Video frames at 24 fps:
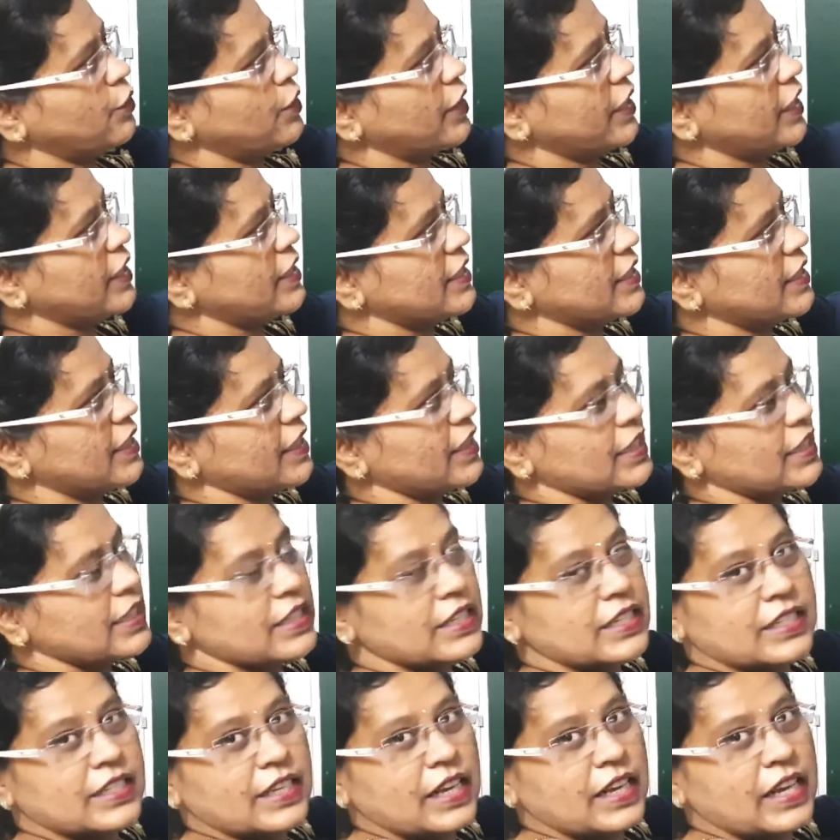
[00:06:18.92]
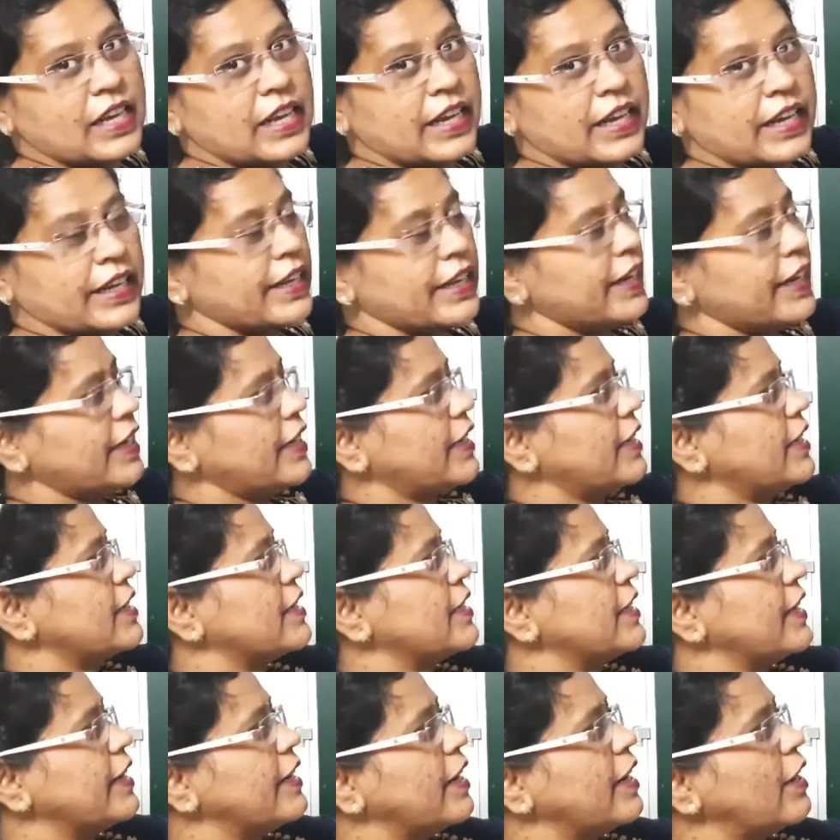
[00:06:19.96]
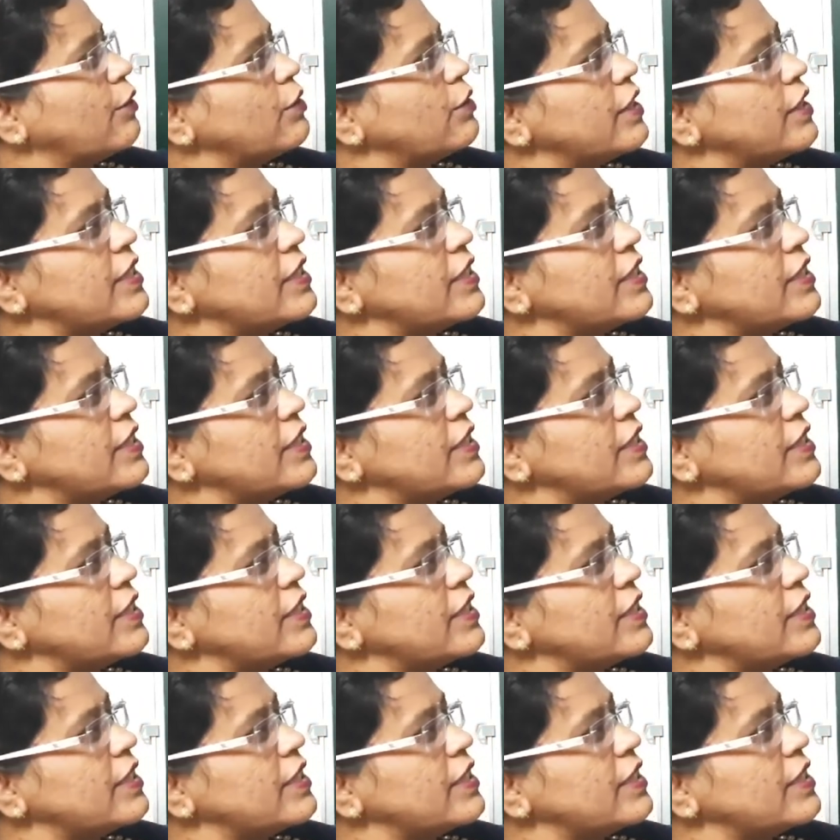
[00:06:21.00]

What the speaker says: Okay, you can see this is a greater sign.